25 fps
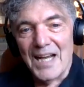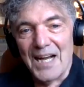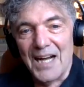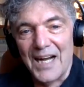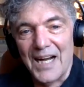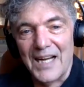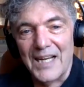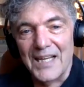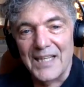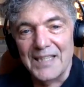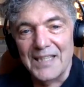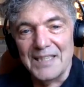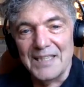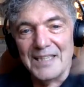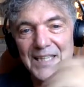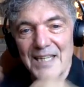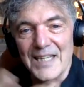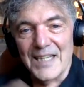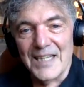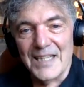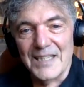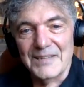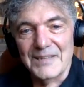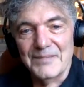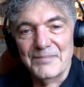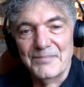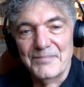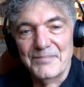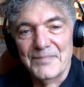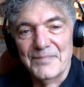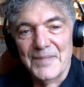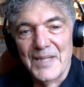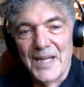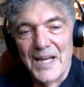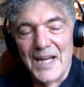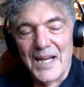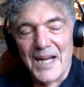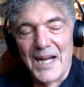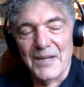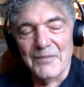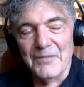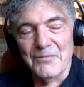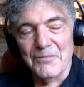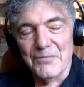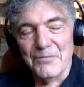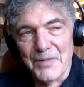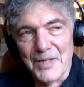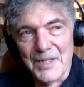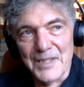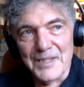I
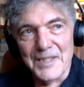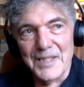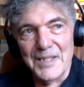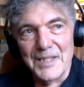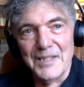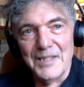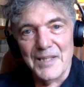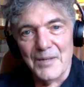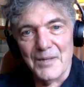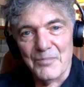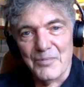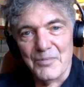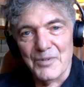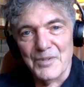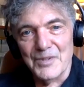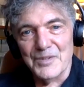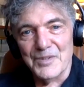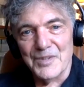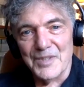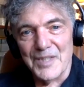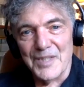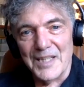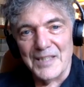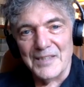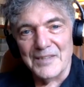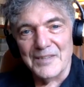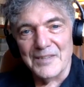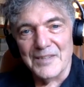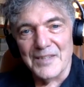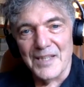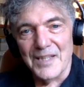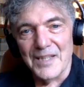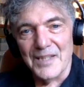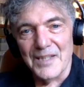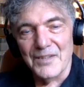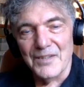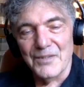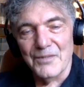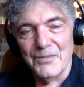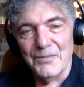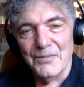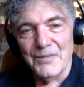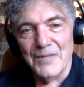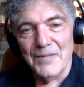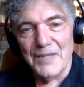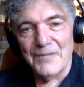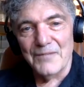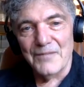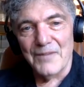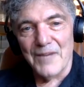really appreciate you
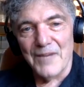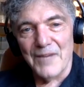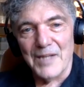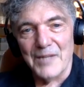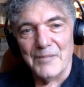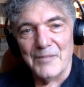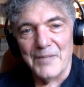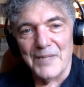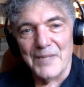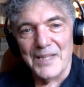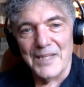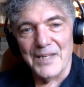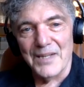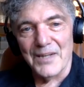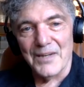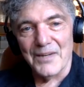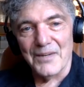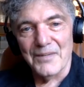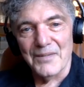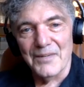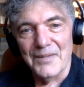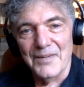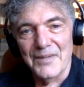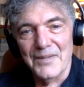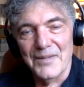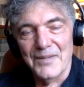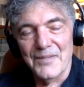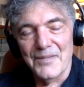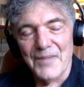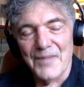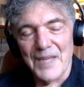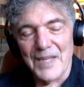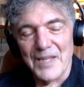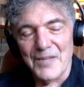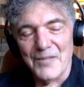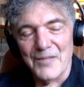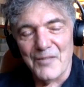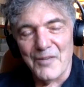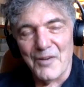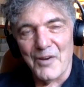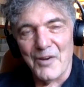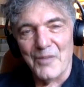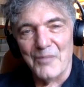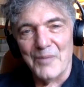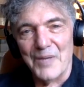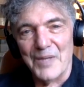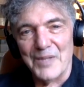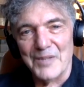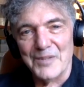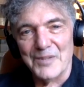inviting me here. Thank you very
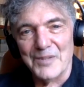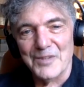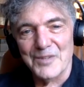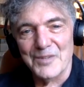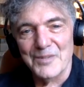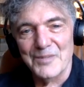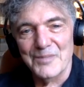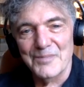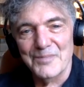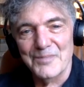much.